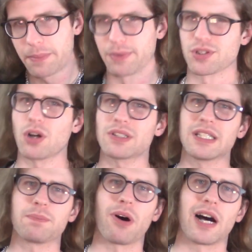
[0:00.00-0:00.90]
but it was all
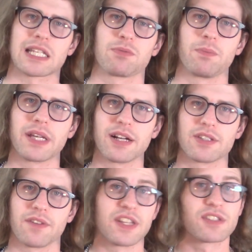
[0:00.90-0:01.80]
only possible
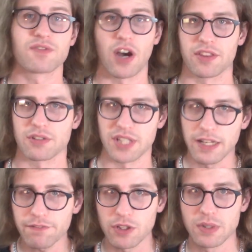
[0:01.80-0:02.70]
because of his father's
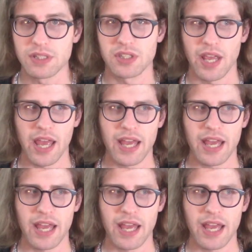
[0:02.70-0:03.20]
influence